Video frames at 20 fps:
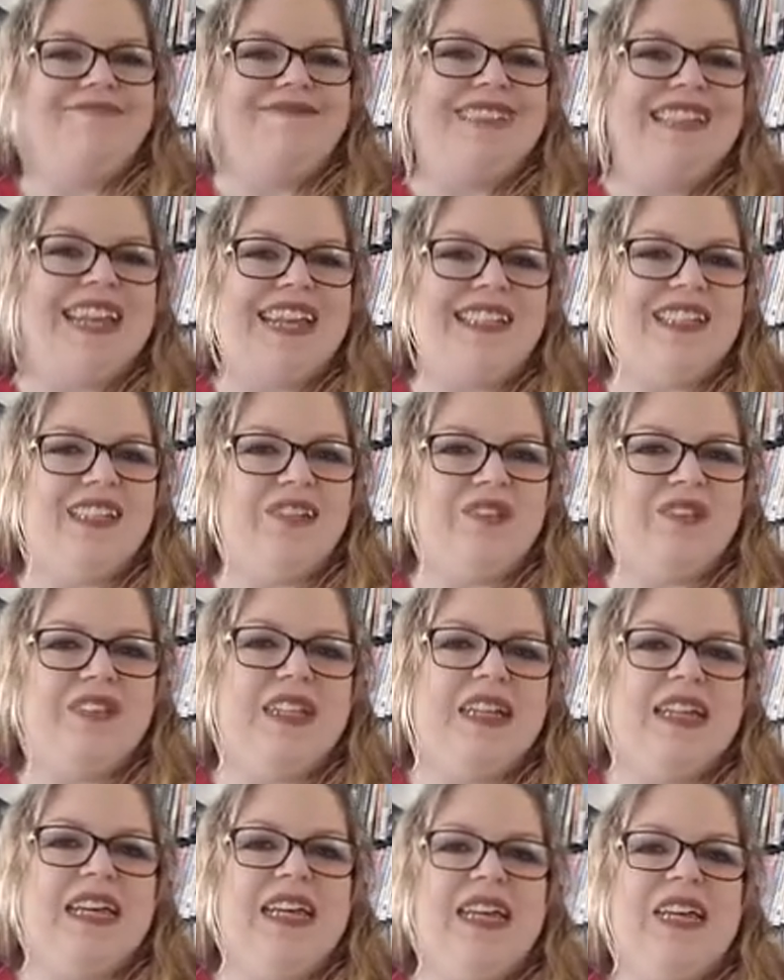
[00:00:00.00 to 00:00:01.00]
Doesn't
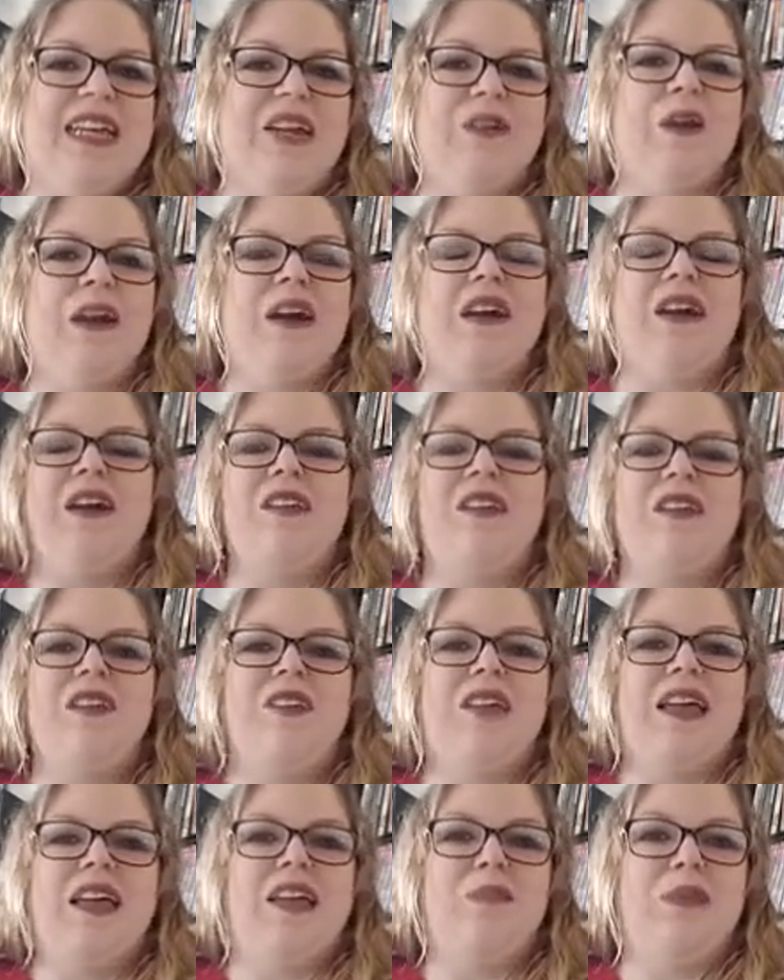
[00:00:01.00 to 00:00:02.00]
really get anywhere other
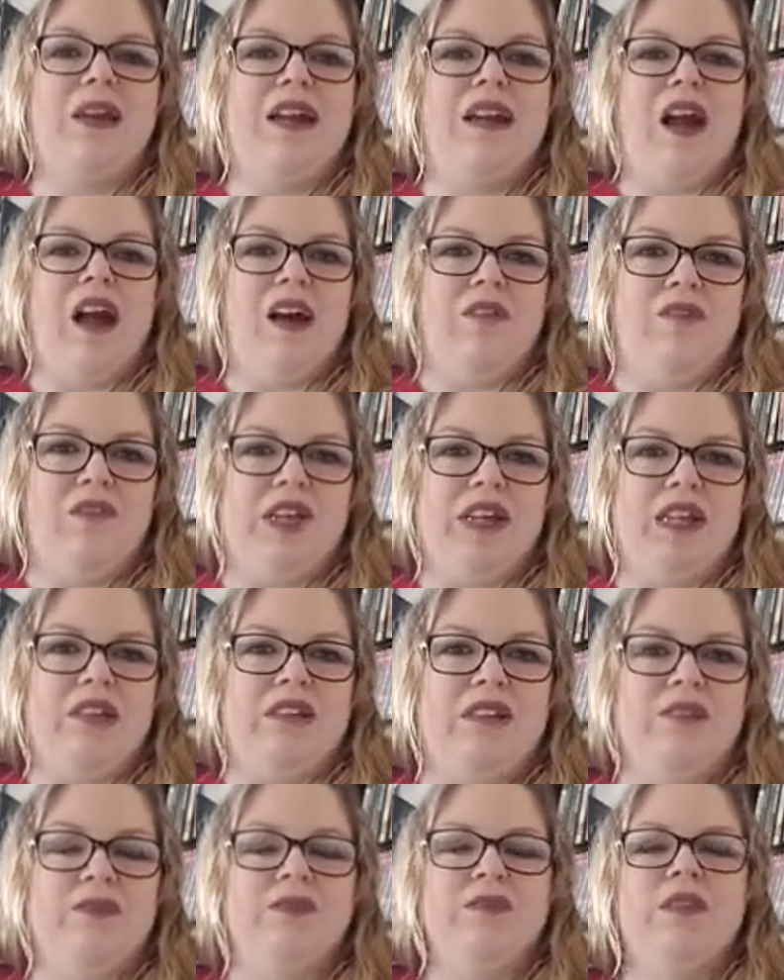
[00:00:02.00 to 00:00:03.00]
than a bit of
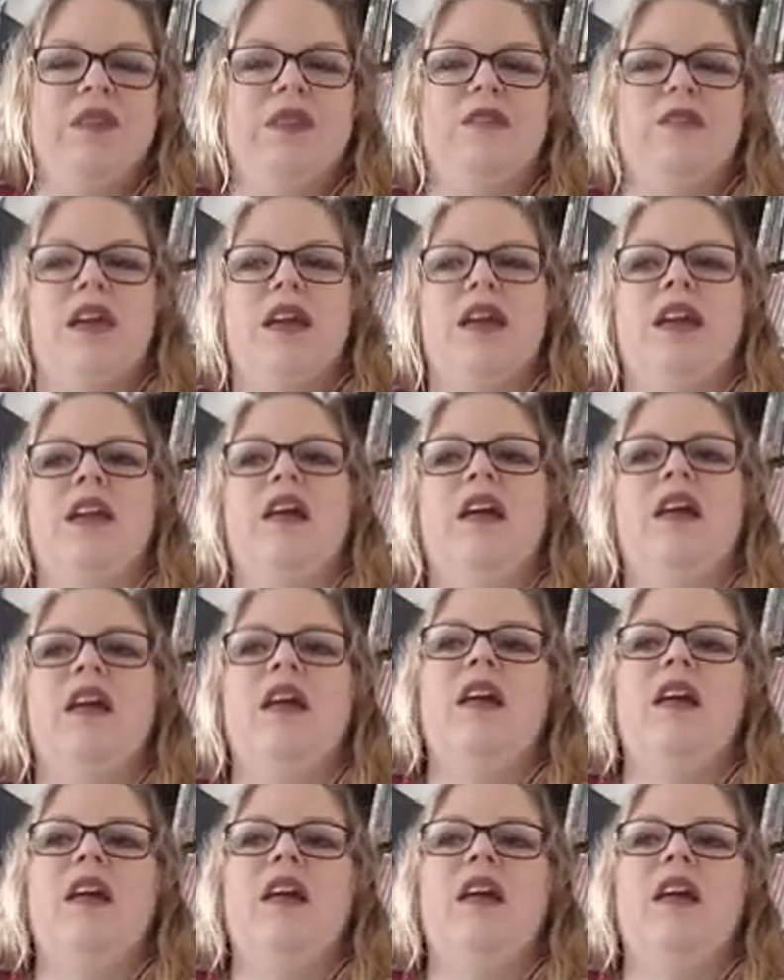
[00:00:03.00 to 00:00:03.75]
conflict, right?